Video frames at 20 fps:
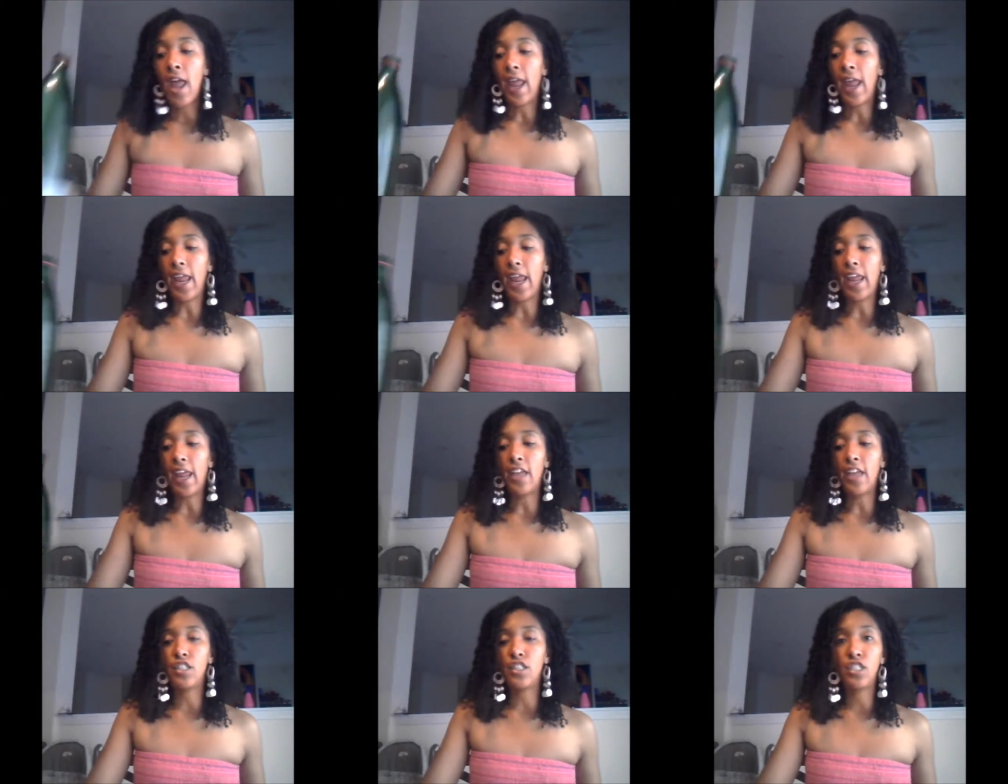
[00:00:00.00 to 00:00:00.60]

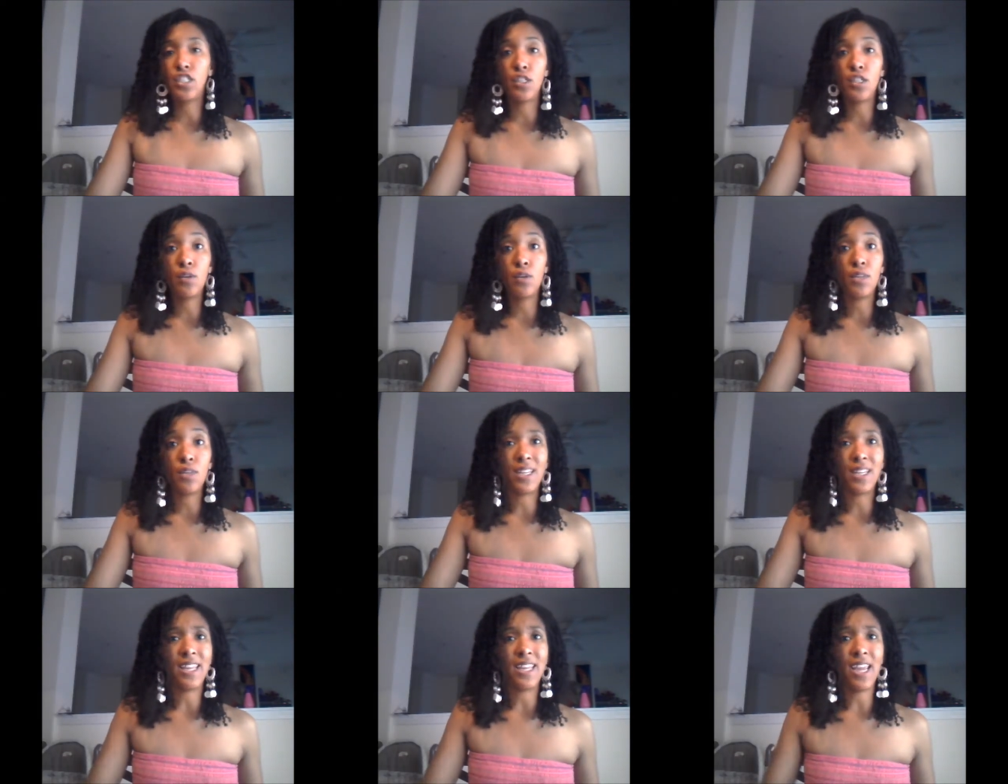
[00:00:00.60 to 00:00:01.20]
and 2,
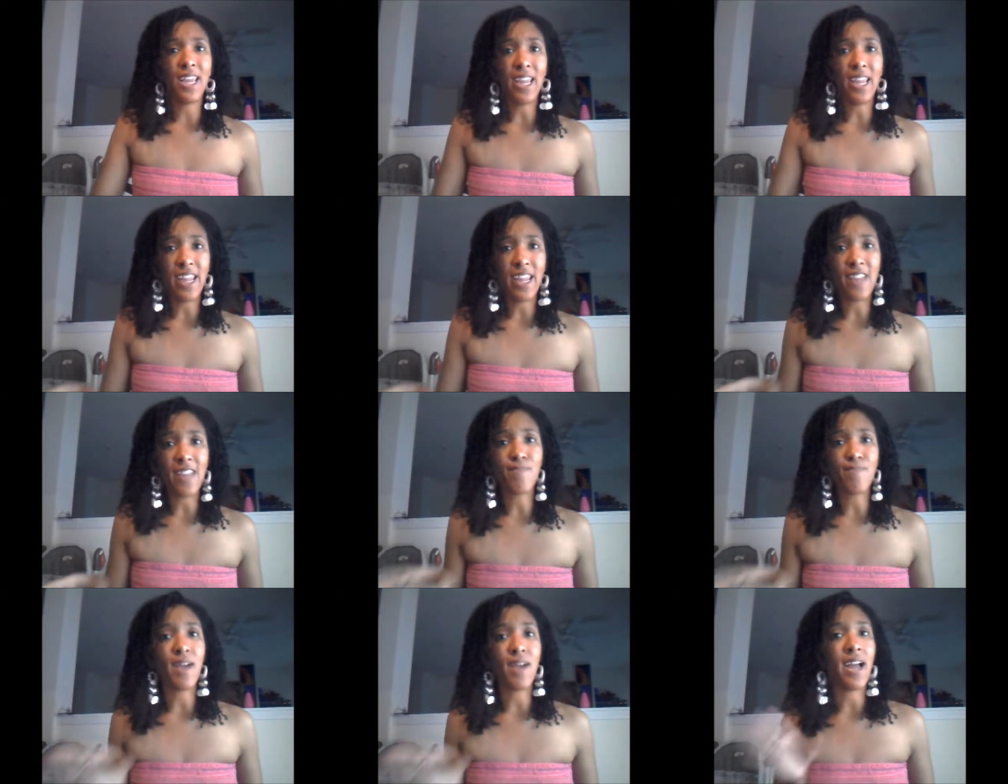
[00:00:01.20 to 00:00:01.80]
to get
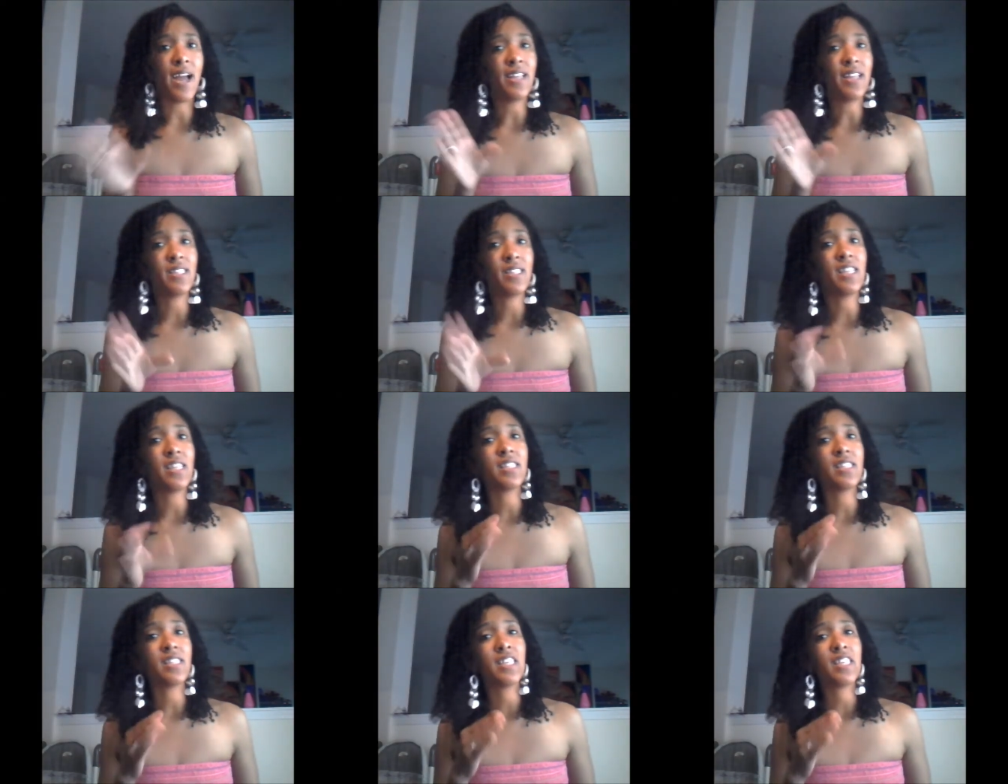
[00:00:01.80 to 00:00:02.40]
in my
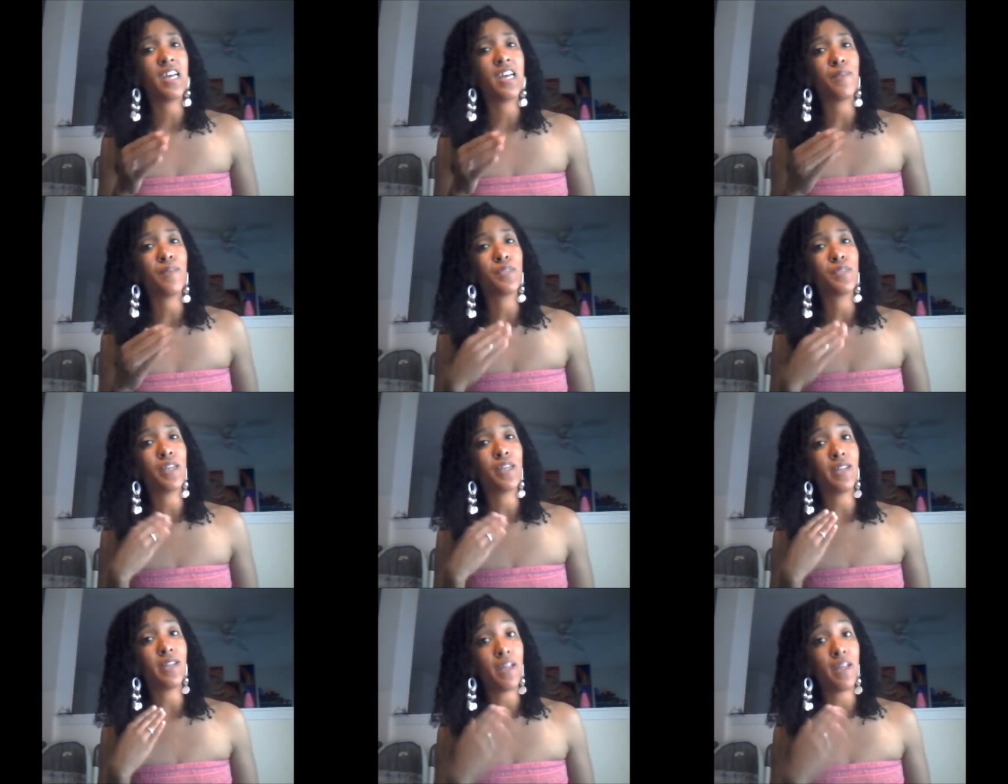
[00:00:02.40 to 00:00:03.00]
6 cups
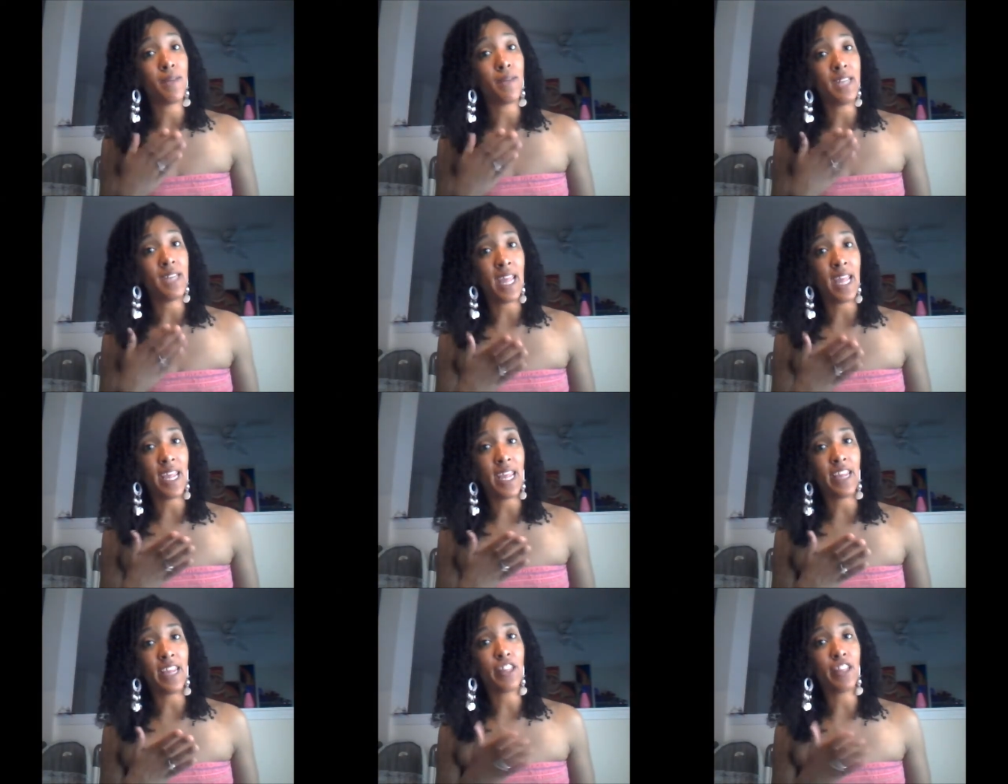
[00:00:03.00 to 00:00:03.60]
of
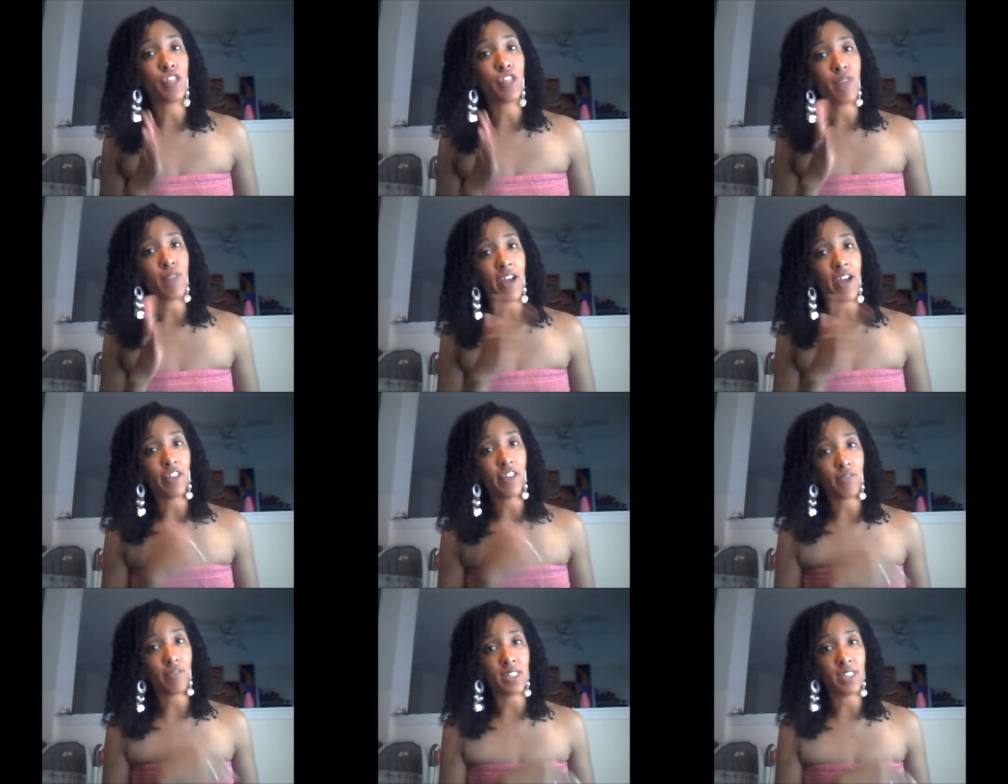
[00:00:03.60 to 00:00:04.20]
lemonade throughout
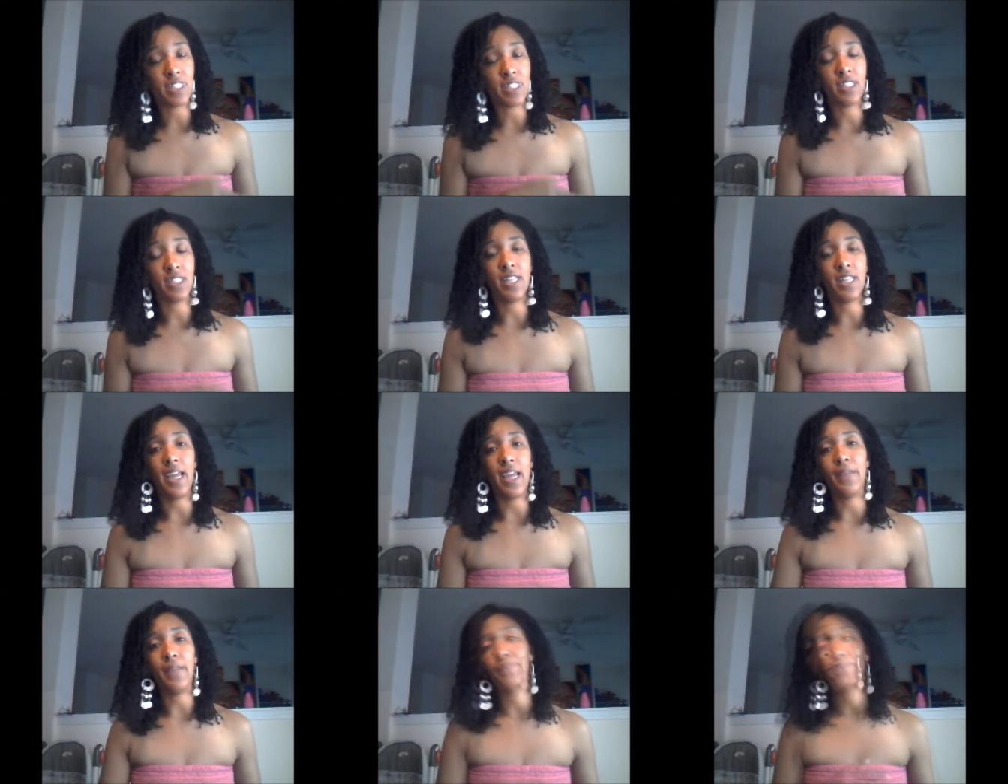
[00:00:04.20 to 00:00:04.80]
the rest of the
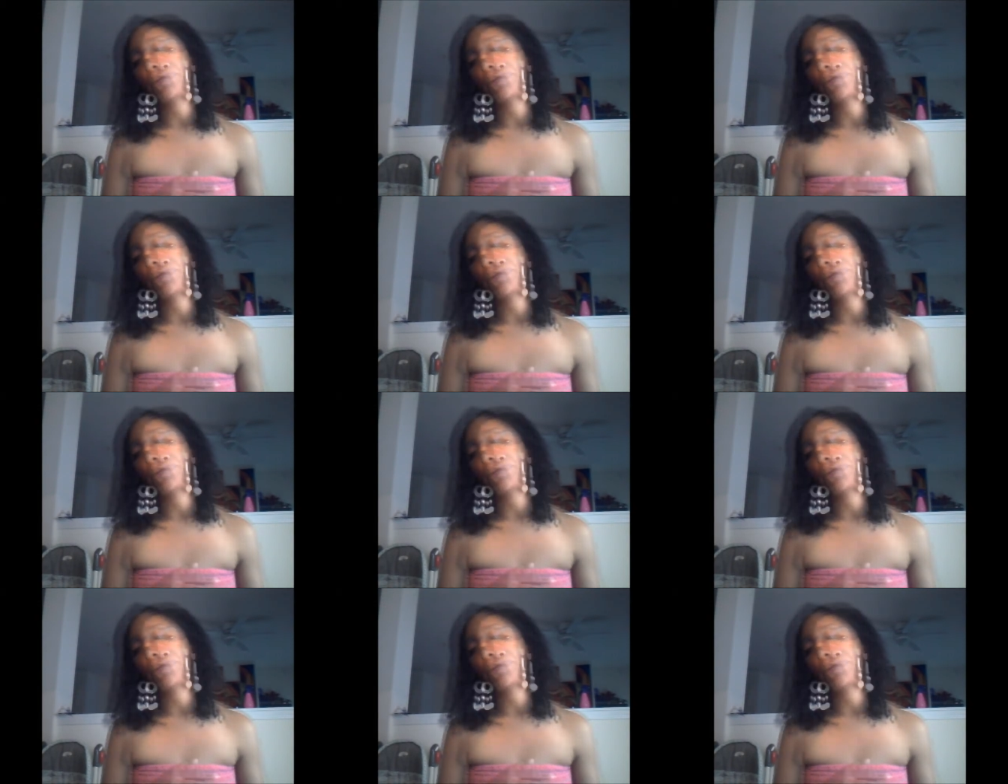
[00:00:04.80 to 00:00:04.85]
day.